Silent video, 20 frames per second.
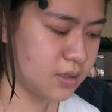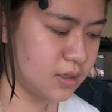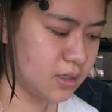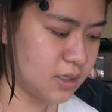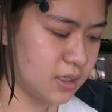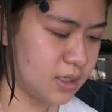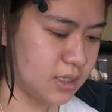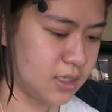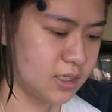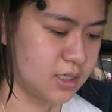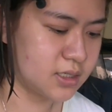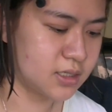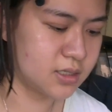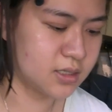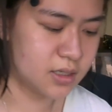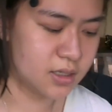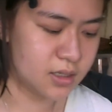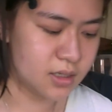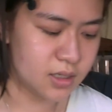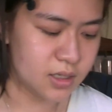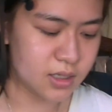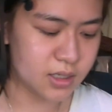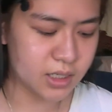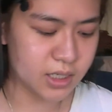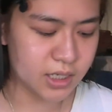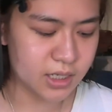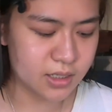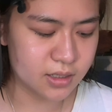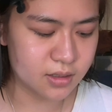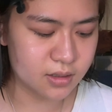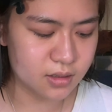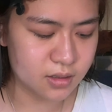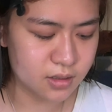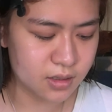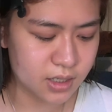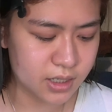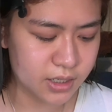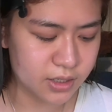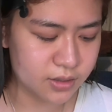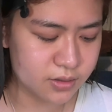is, again,
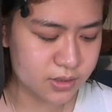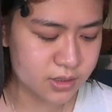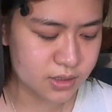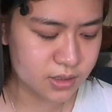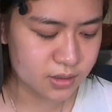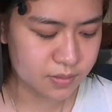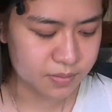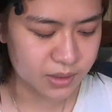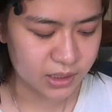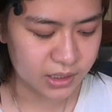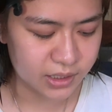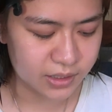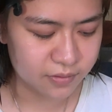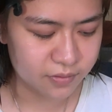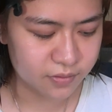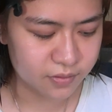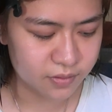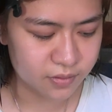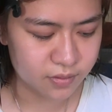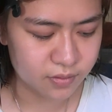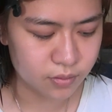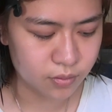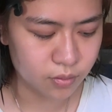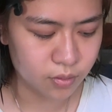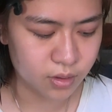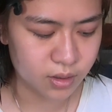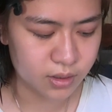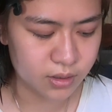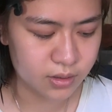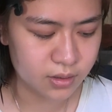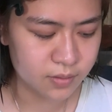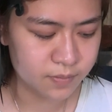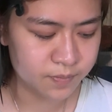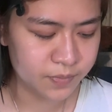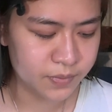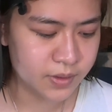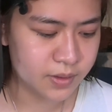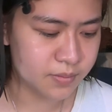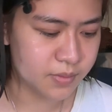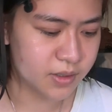I use the Belif one
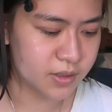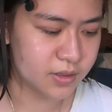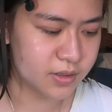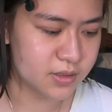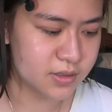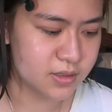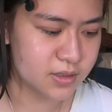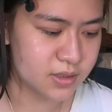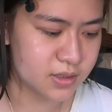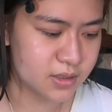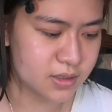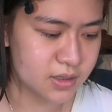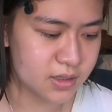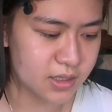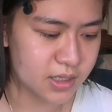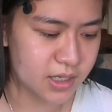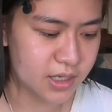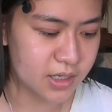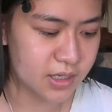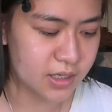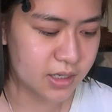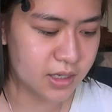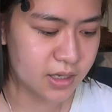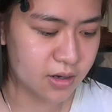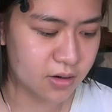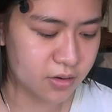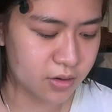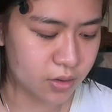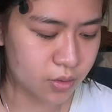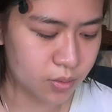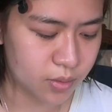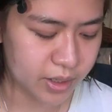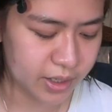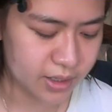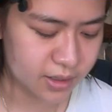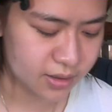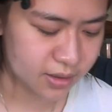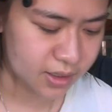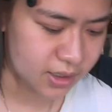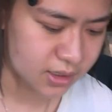because they are
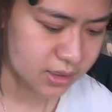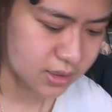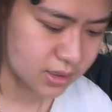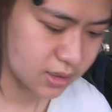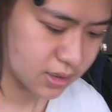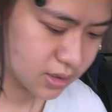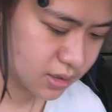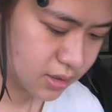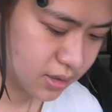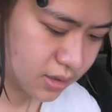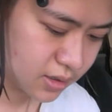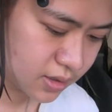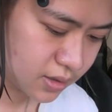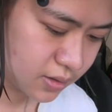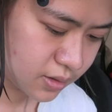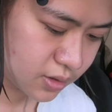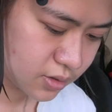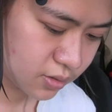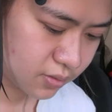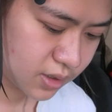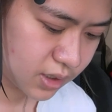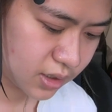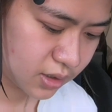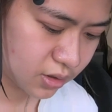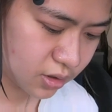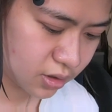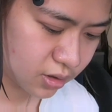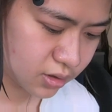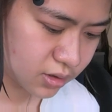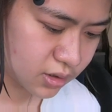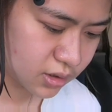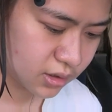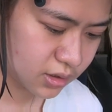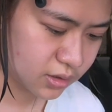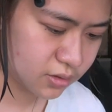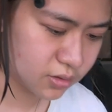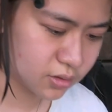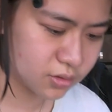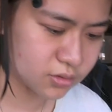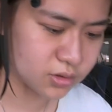quite nice. You don't need a lot, a
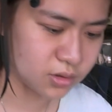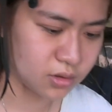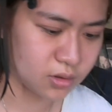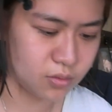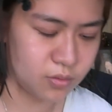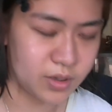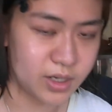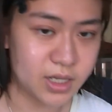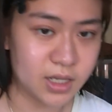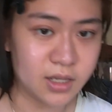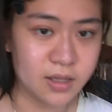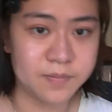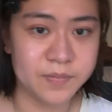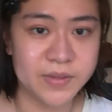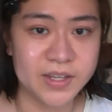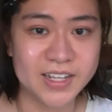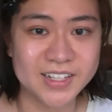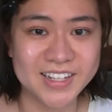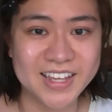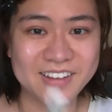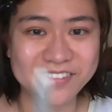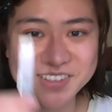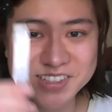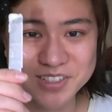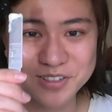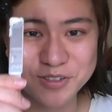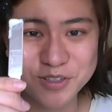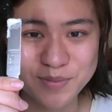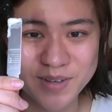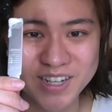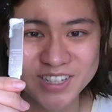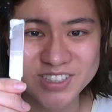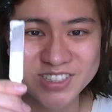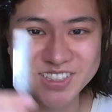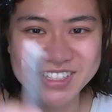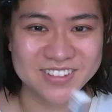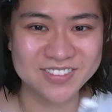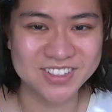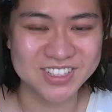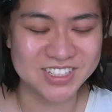little goes a long way, and they have this little
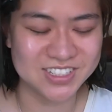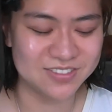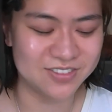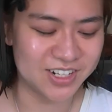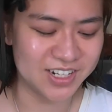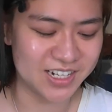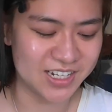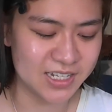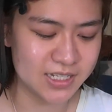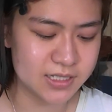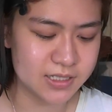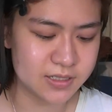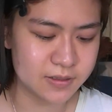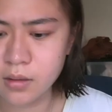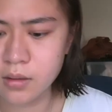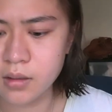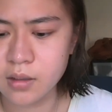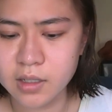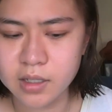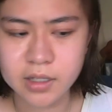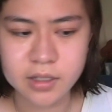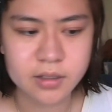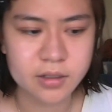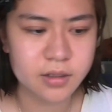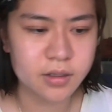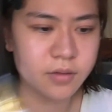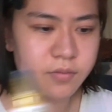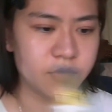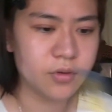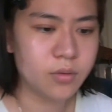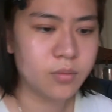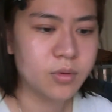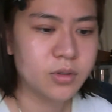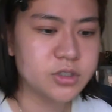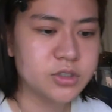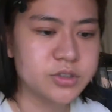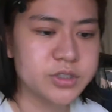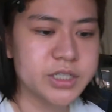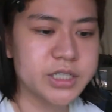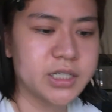spatula, which is very nice. And if you're
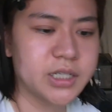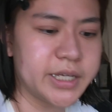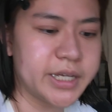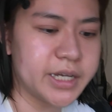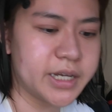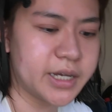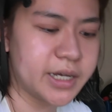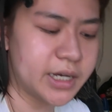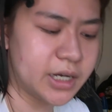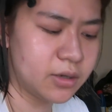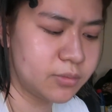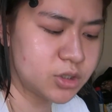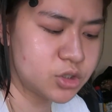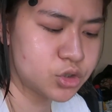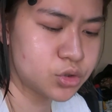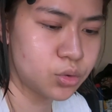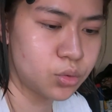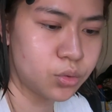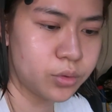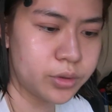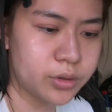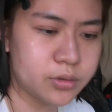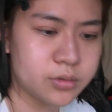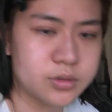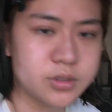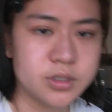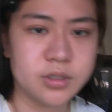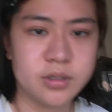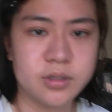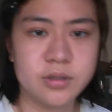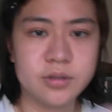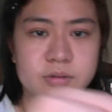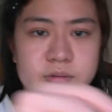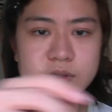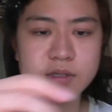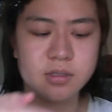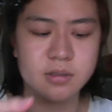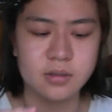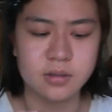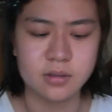wondering how much oil to
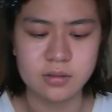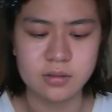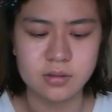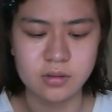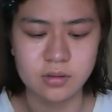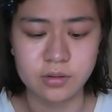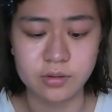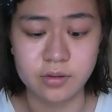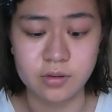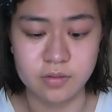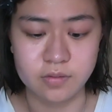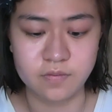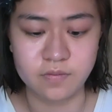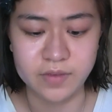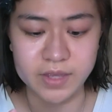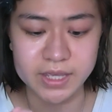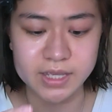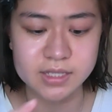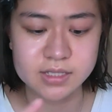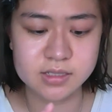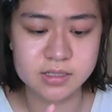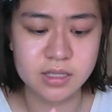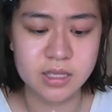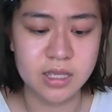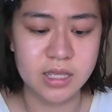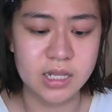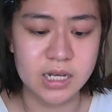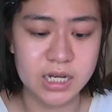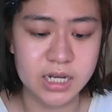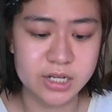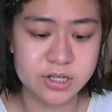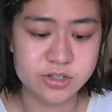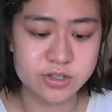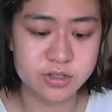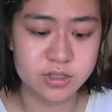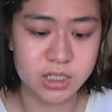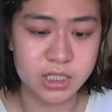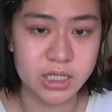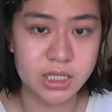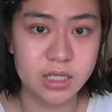use on your face,
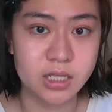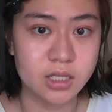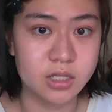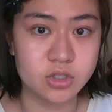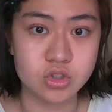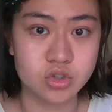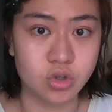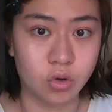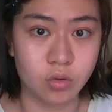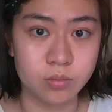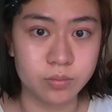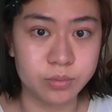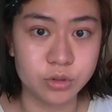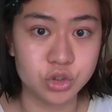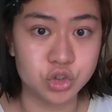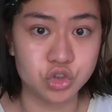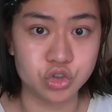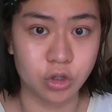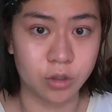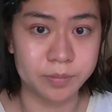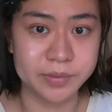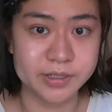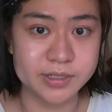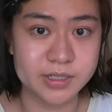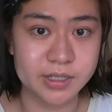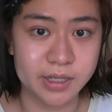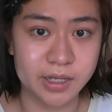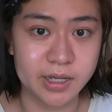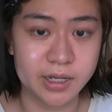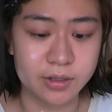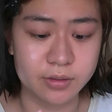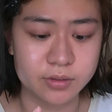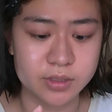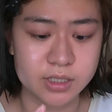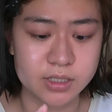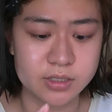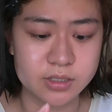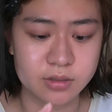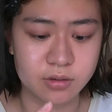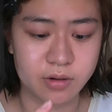literally don't put droplets like how
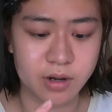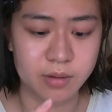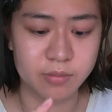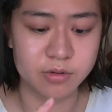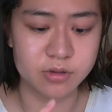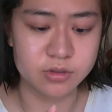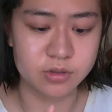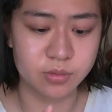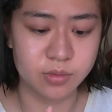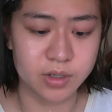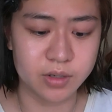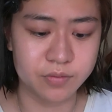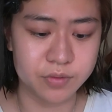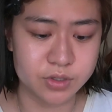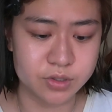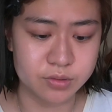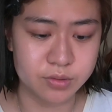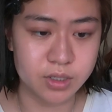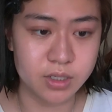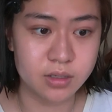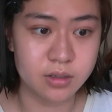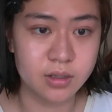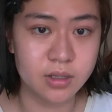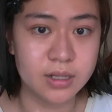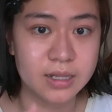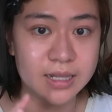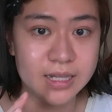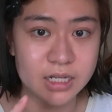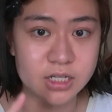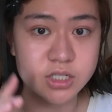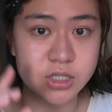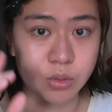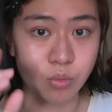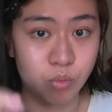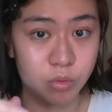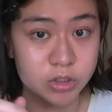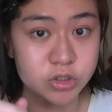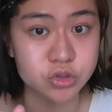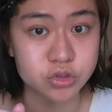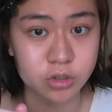Instagrammers or whatever do it. Literally
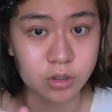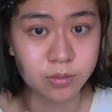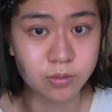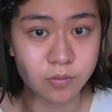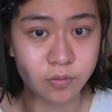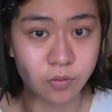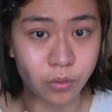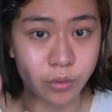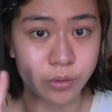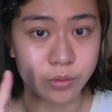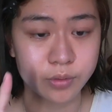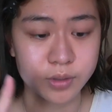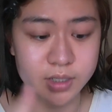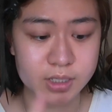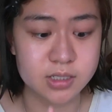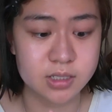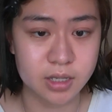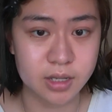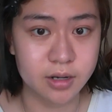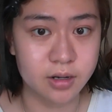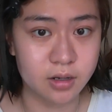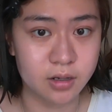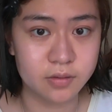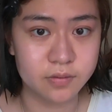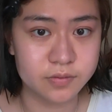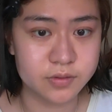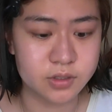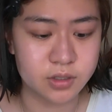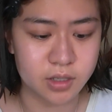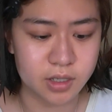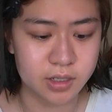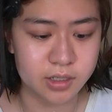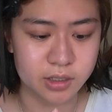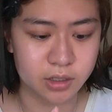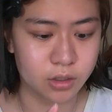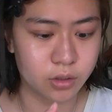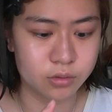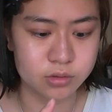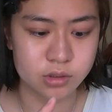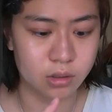1 drop of oil is enough and it
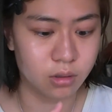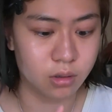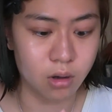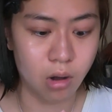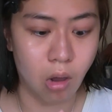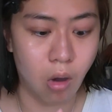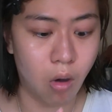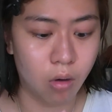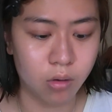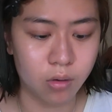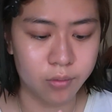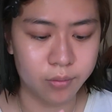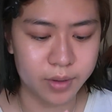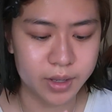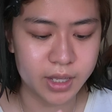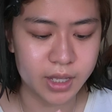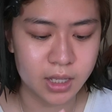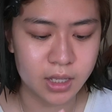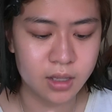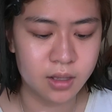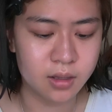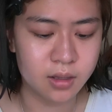goes a long way.